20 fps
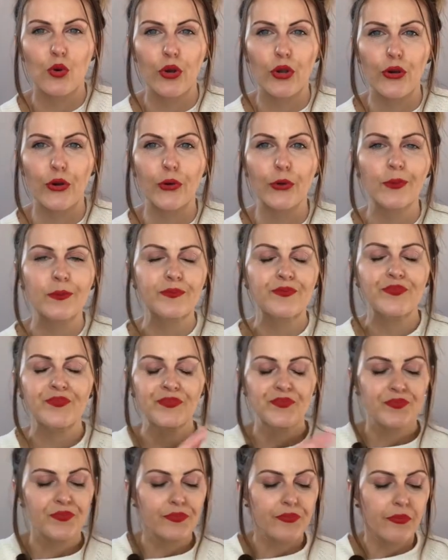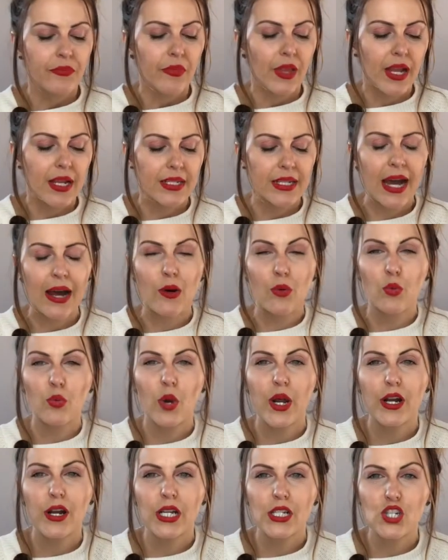oil. Now,
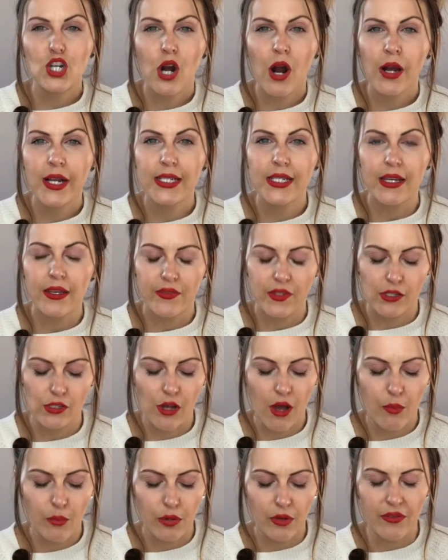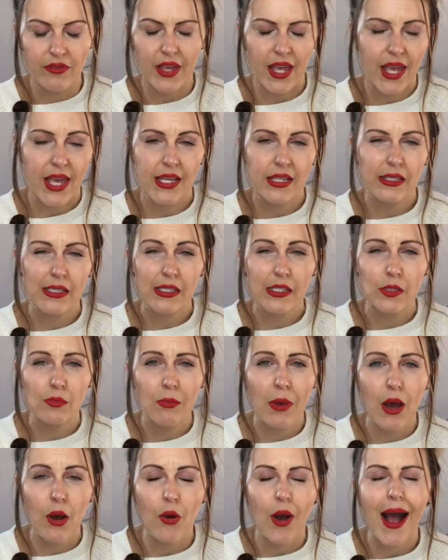when I tried it, the sample of it, it
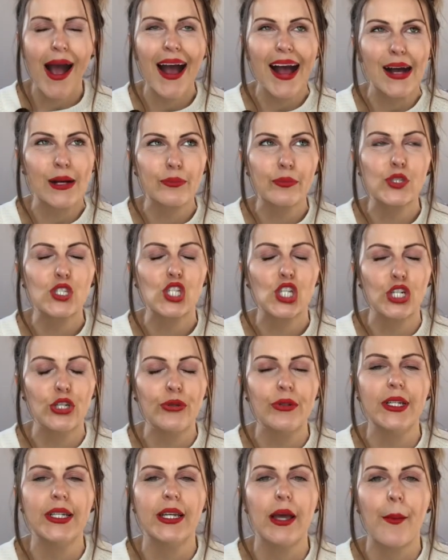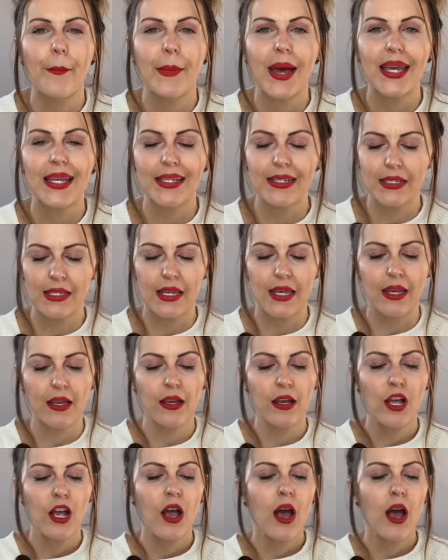smelled absolutely amazing.